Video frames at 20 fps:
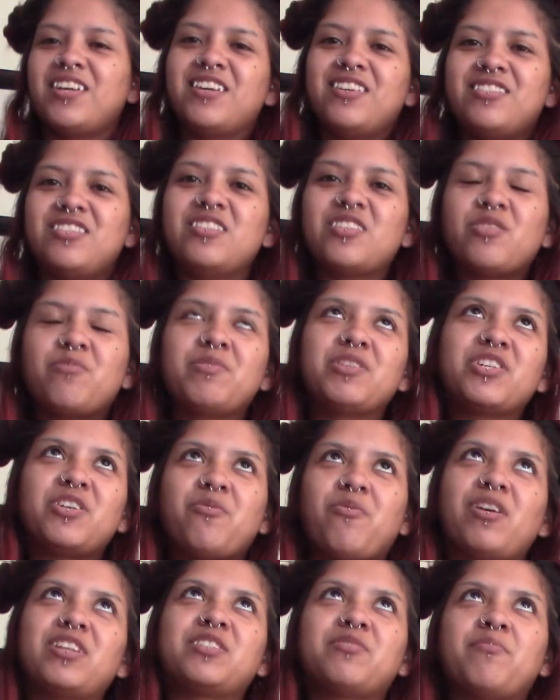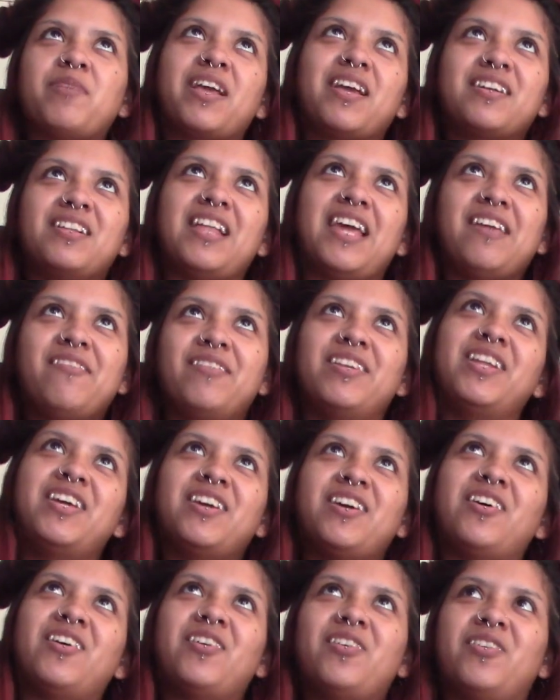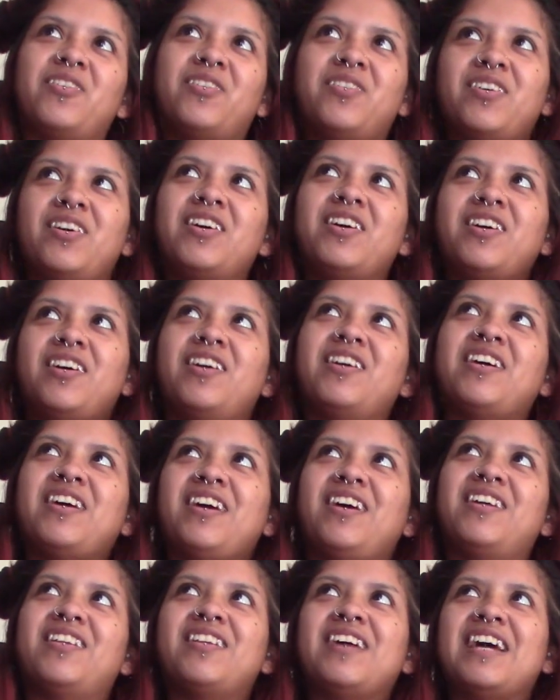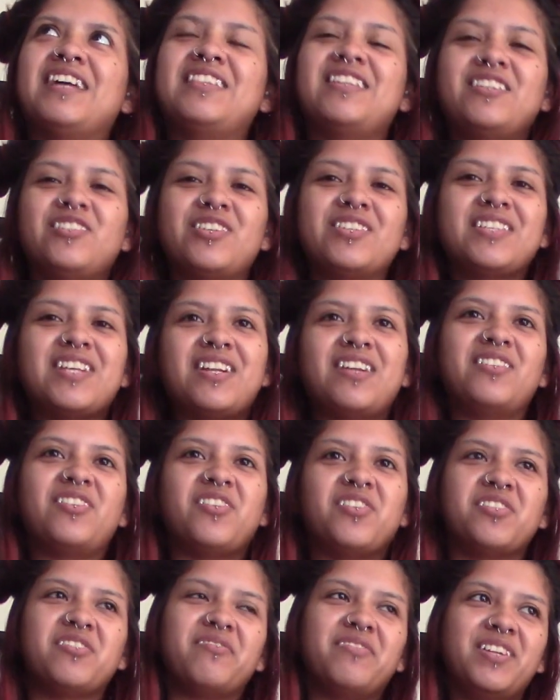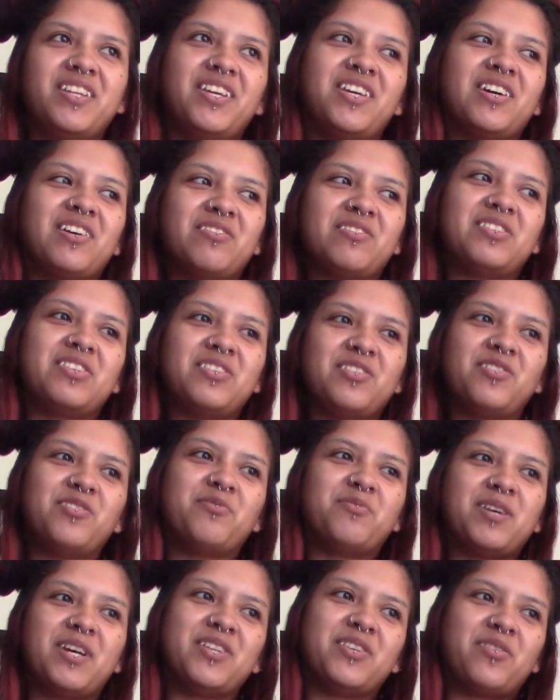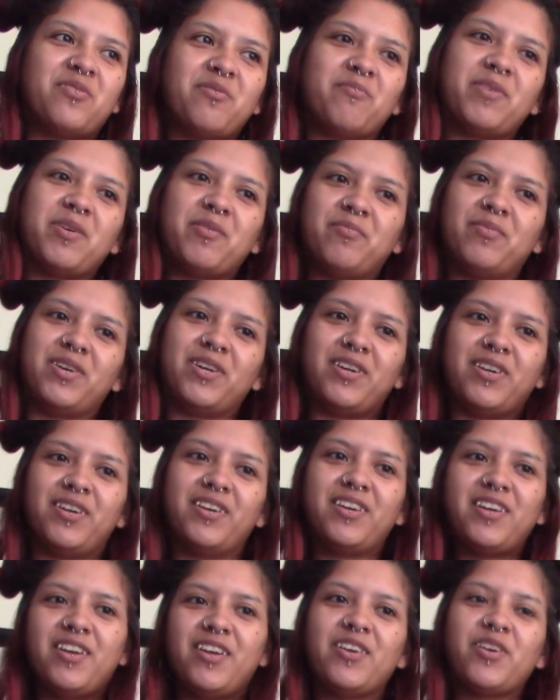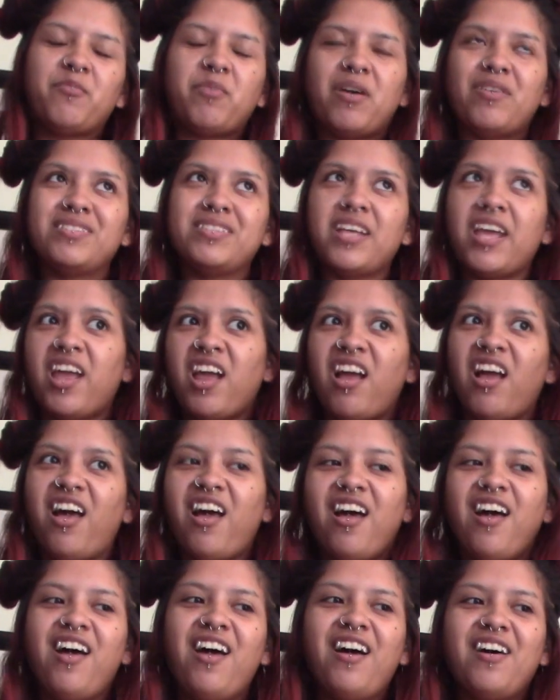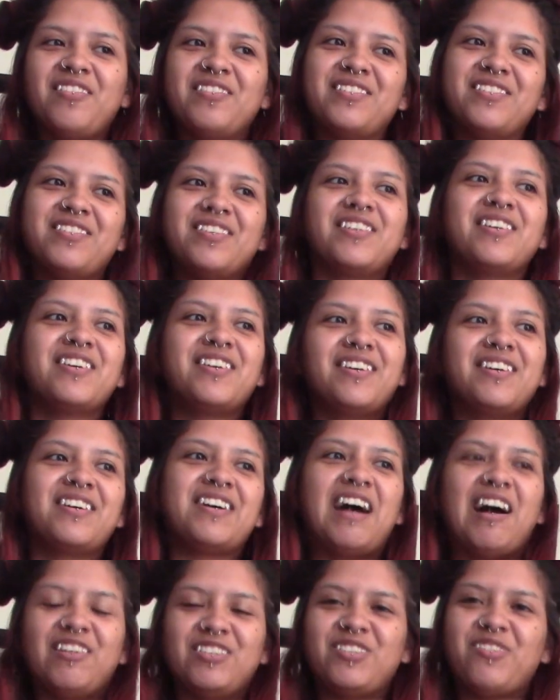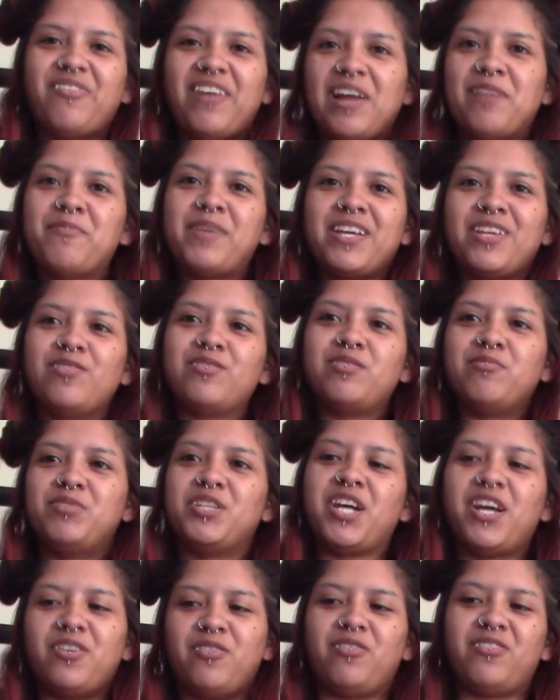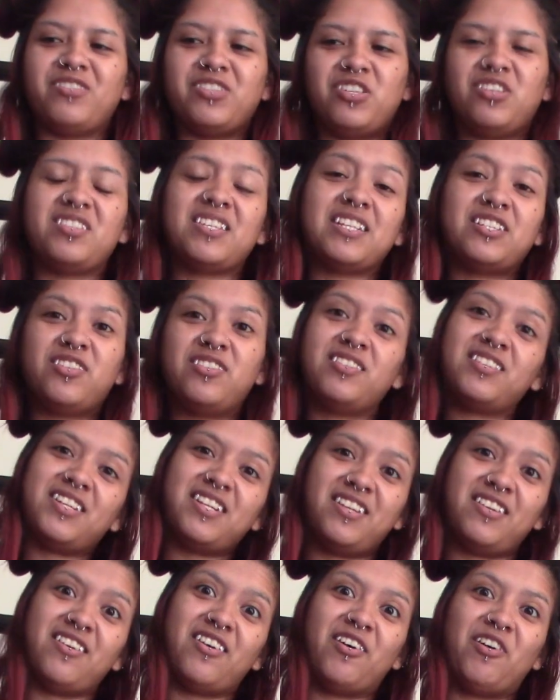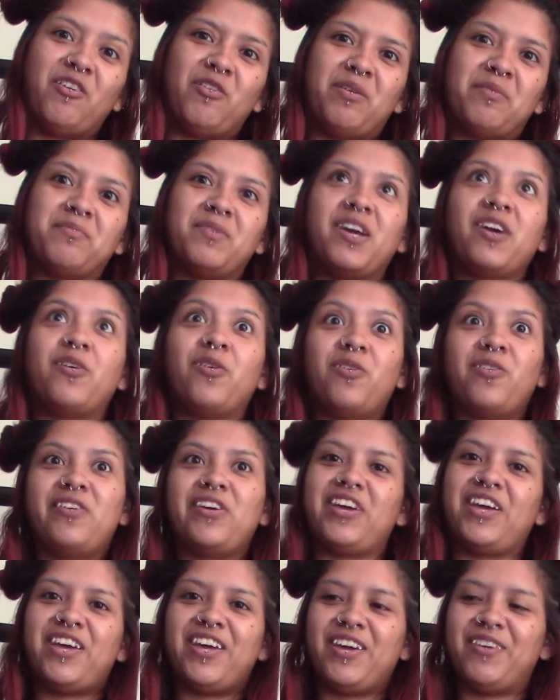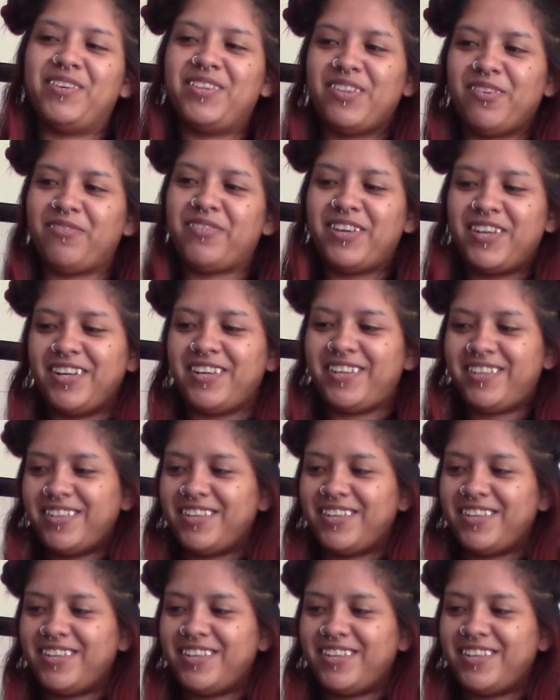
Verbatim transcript: She told me she watched my clay video and I think she said another video too, but I don't remember. But I was like, oh, how'd you find my YouTube channel? She said she didn't know. I'm like, okay, what the fuck?